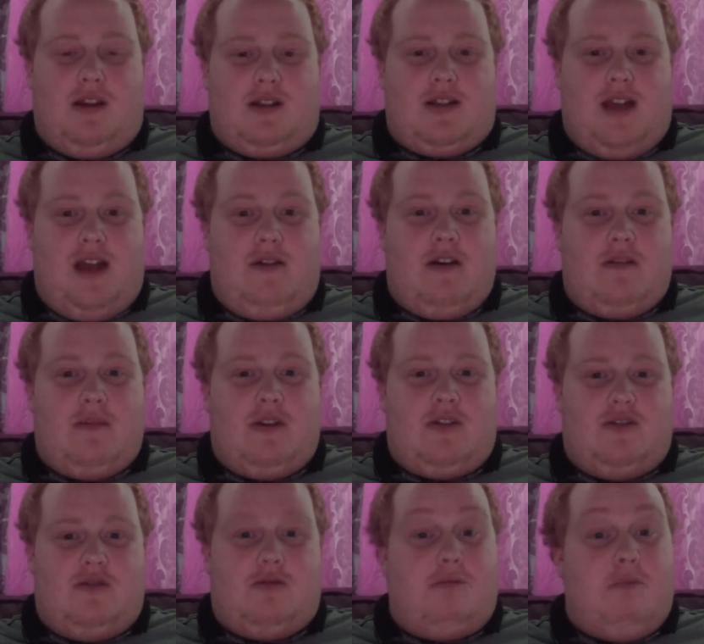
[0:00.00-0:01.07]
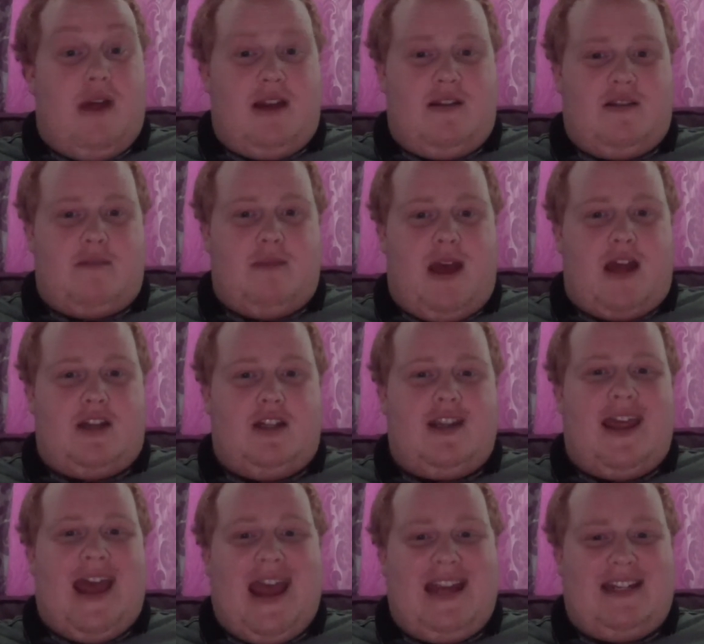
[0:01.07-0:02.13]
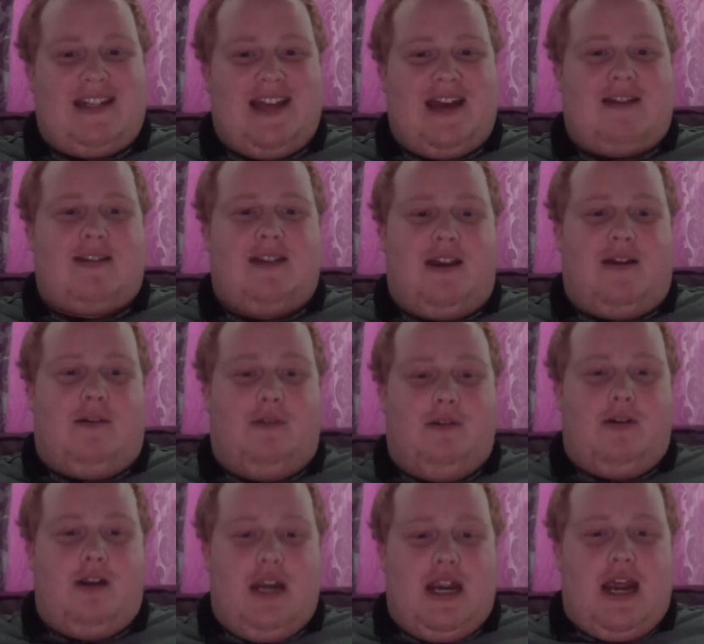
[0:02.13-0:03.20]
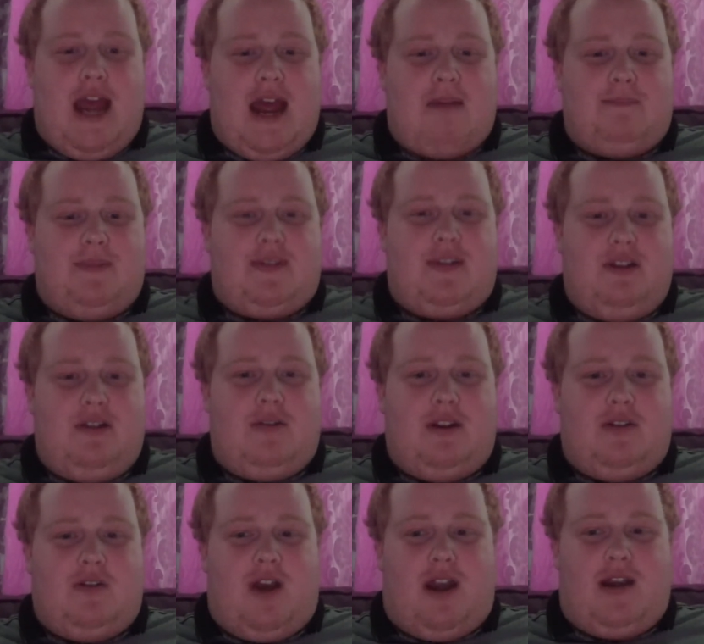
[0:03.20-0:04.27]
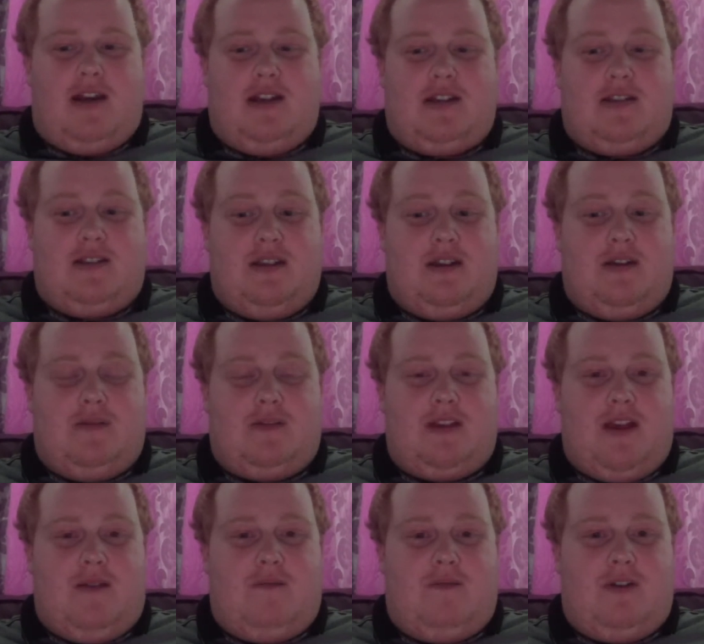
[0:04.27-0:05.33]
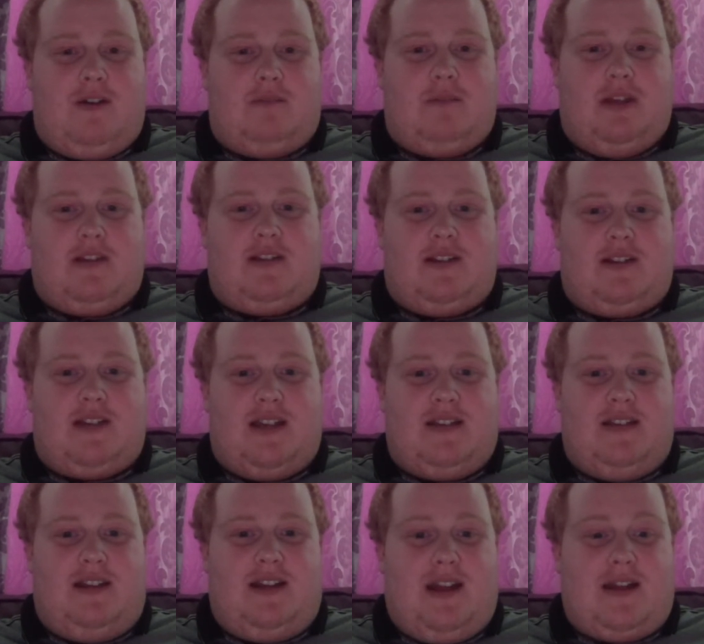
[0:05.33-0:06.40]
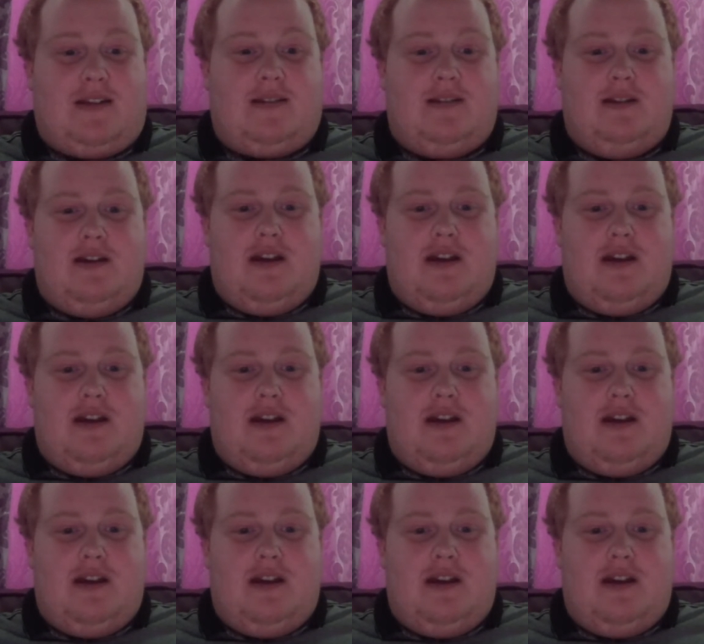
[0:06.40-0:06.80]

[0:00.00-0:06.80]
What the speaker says: Tyrick Mitchell, man of the match, 8 out of 10. Absolutely great. He deserves every bit of success he gets.